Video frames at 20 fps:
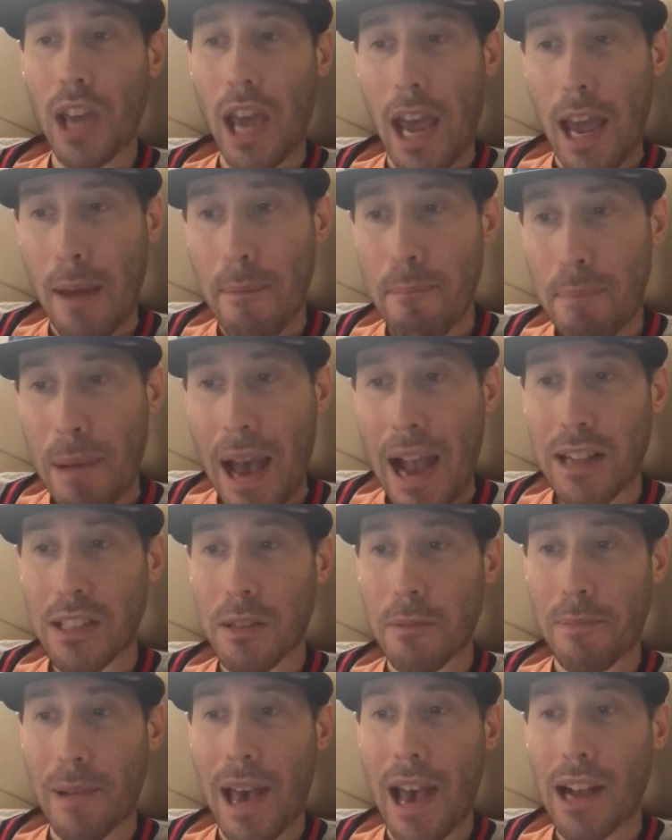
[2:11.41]
and
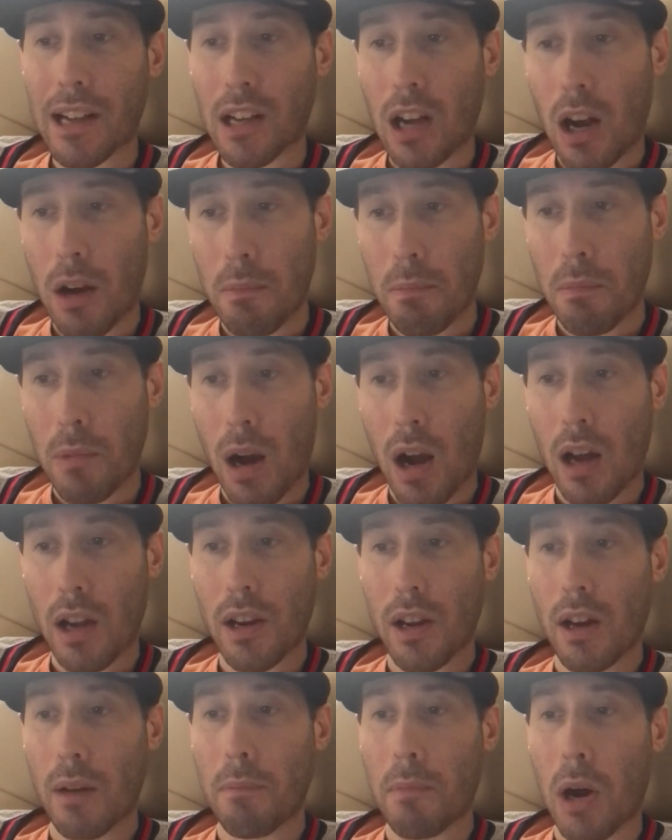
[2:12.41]
back-to-back on
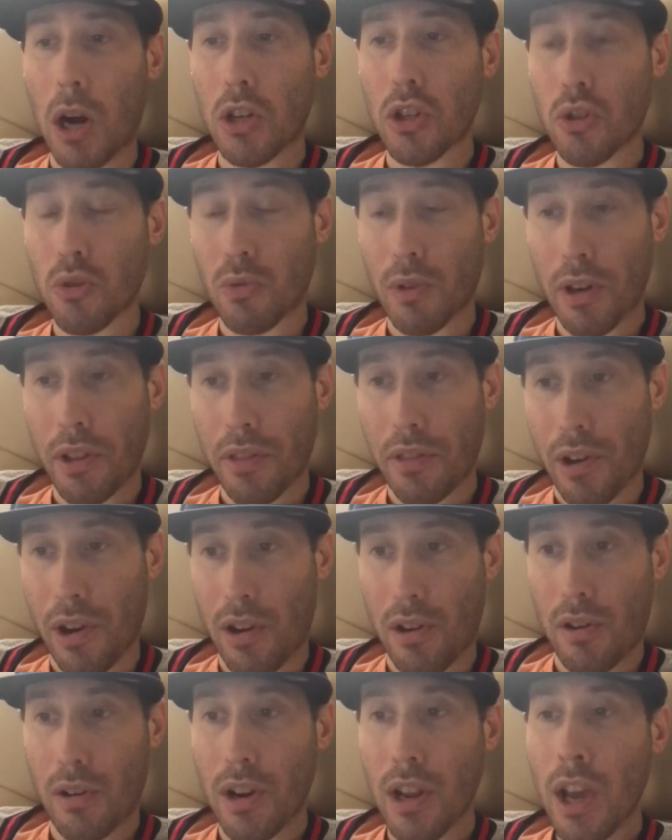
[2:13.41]
March
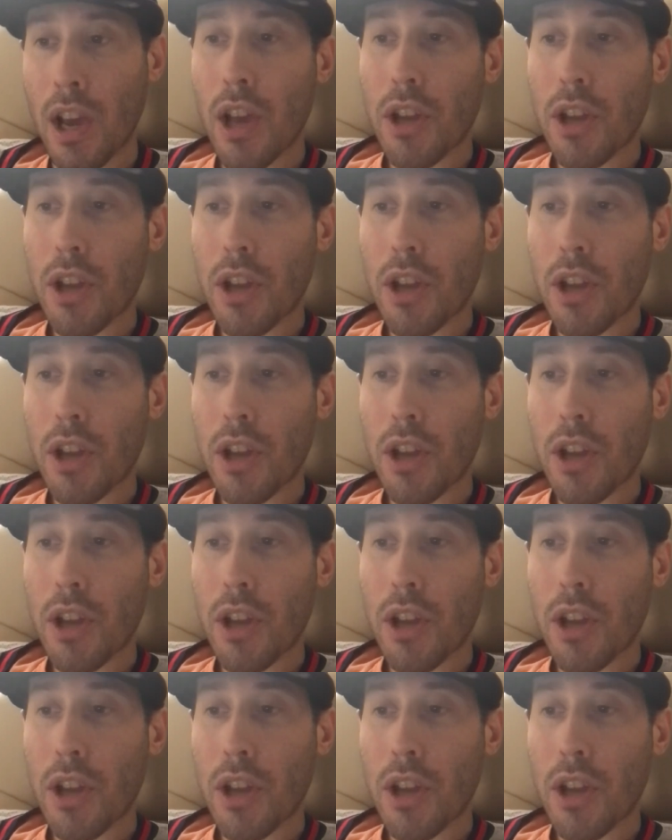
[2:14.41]
23rd.